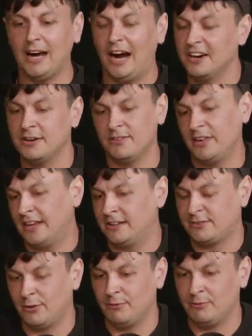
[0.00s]
I don't think it's
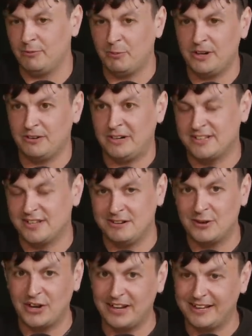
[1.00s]
sort of, we don't need to
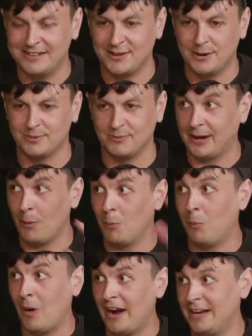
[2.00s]
look at it in terms of like a
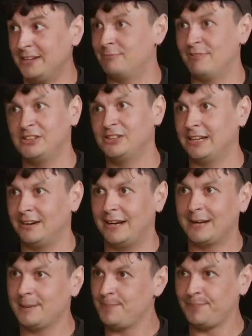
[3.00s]
wide ranging like